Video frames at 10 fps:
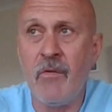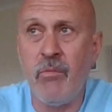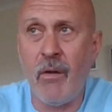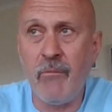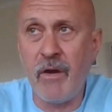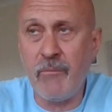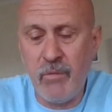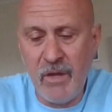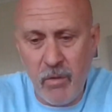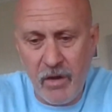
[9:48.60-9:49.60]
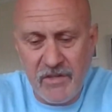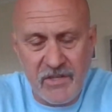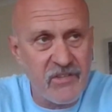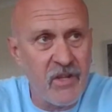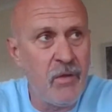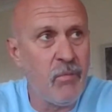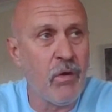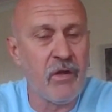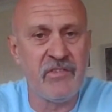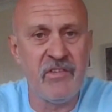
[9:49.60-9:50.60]
What we wanted to see
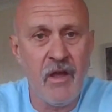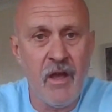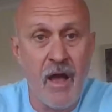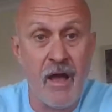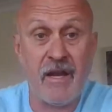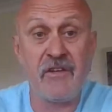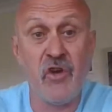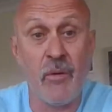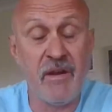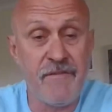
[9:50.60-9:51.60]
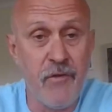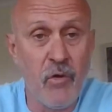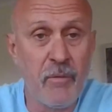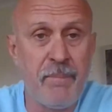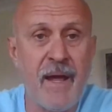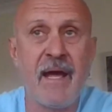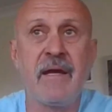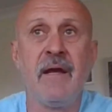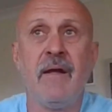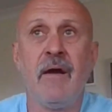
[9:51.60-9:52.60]
was a dominant forward
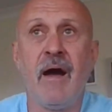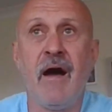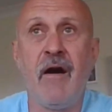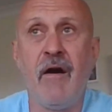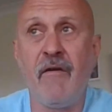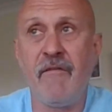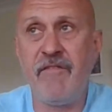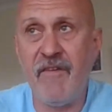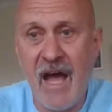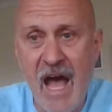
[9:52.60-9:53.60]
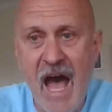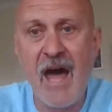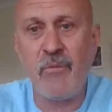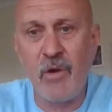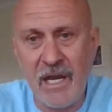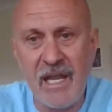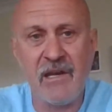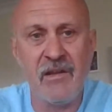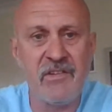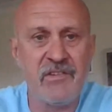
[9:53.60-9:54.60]
pack of hard,
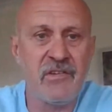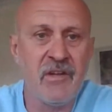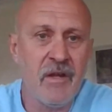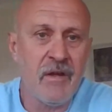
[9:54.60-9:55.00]
relentless